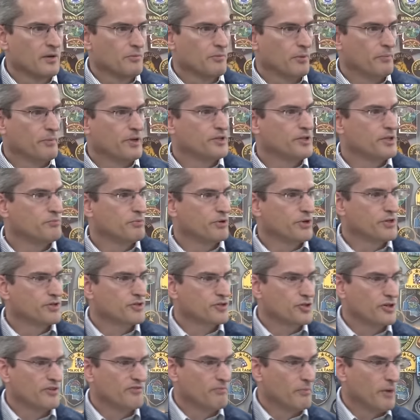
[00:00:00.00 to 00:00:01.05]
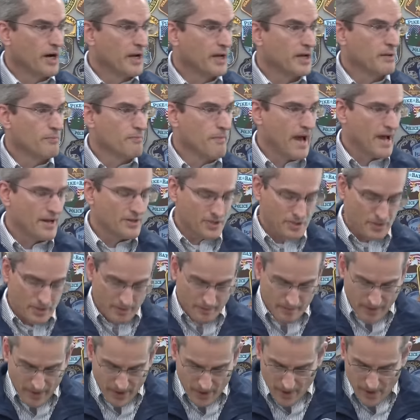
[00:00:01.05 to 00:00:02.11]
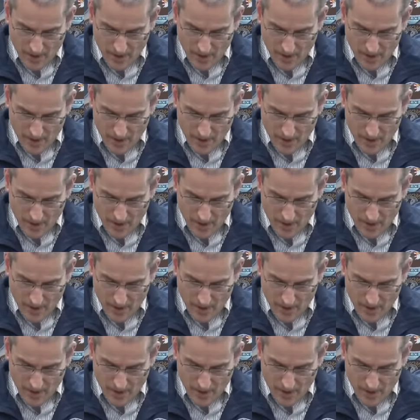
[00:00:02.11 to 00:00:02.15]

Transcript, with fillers: Bemidji Police Chief Mike Mastin,